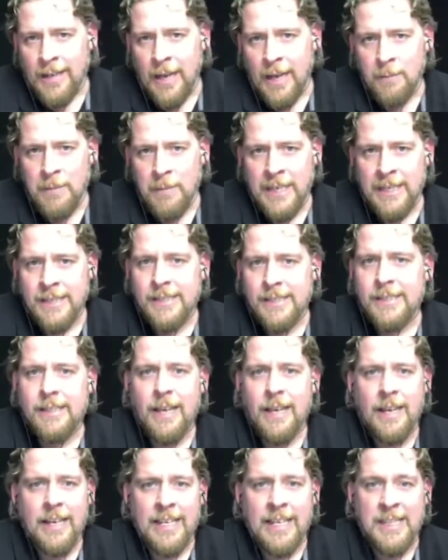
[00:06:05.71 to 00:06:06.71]
That
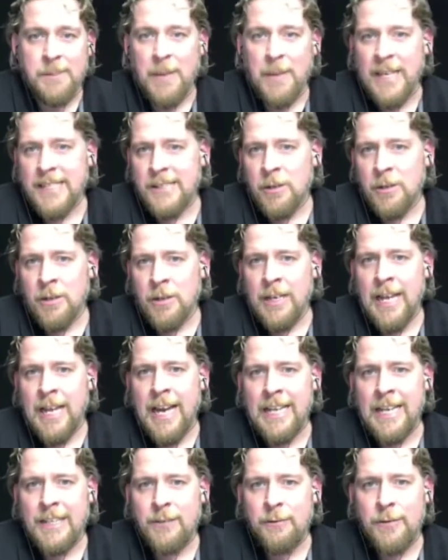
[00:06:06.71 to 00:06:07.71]
means it's based on
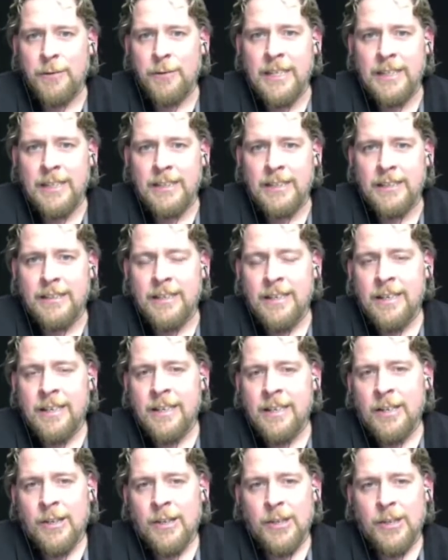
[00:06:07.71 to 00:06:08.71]
light field.
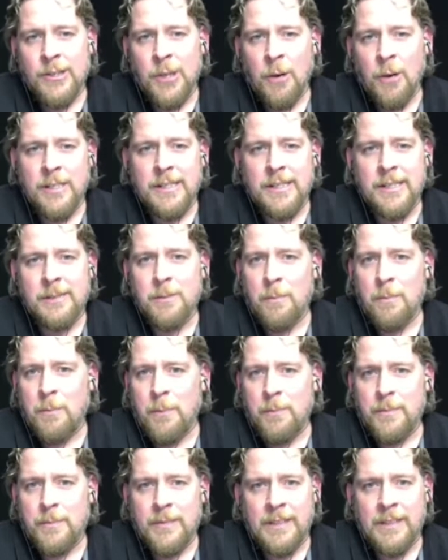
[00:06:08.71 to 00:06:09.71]
So
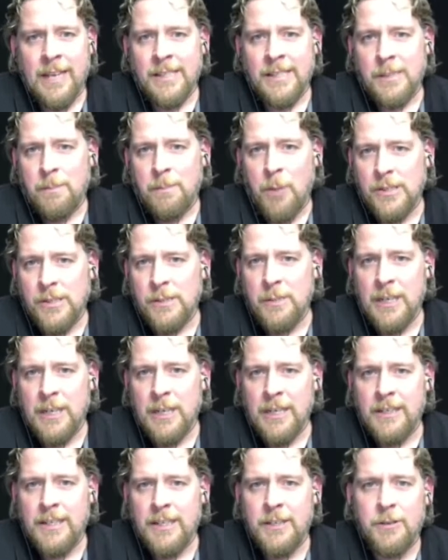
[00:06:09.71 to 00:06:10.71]
there's a
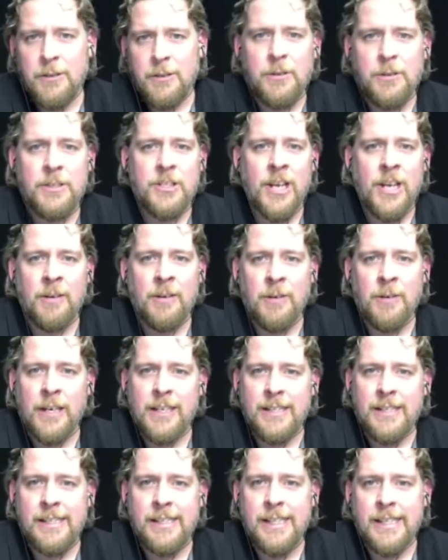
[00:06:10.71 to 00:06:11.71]
possibility to generate a
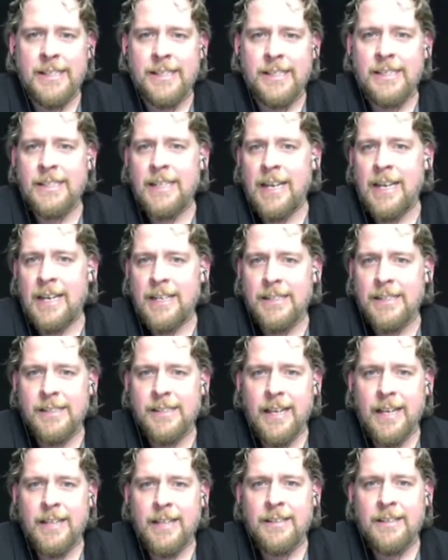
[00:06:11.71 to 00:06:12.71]
60 data
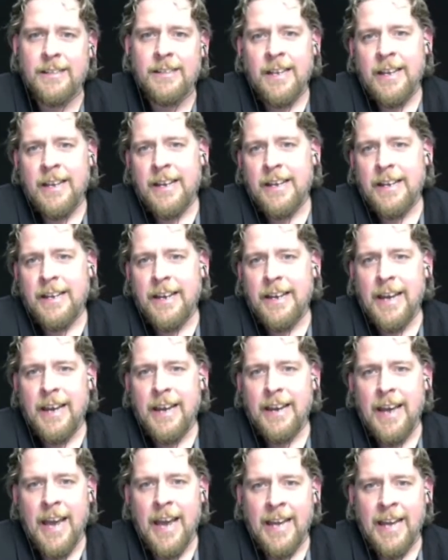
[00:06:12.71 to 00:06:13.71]
set,
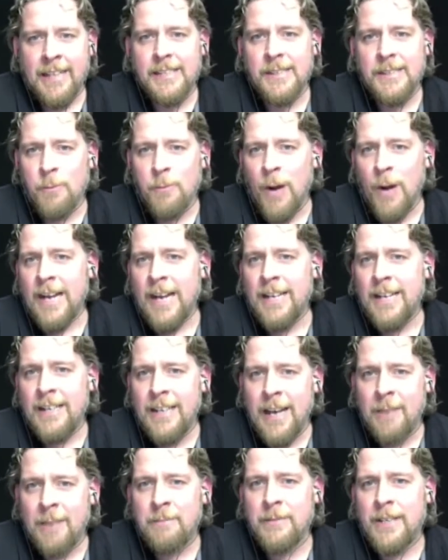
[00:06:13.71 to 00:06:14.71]
X, Y,
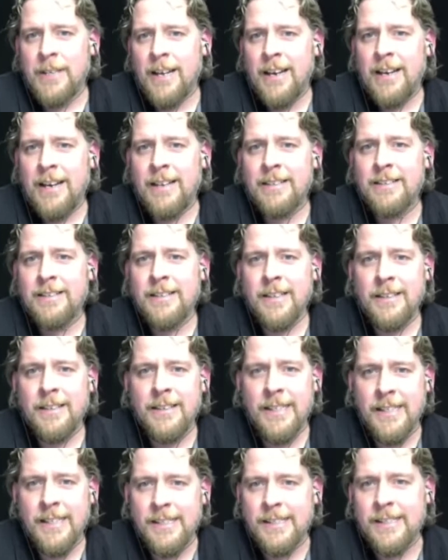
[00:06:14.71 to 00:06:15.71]
lambda,
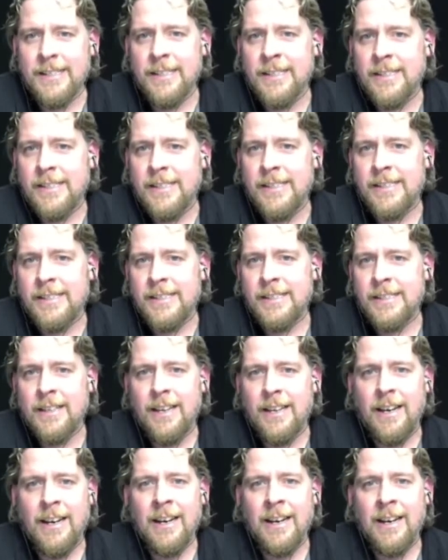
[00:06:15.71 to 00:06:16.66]
distance,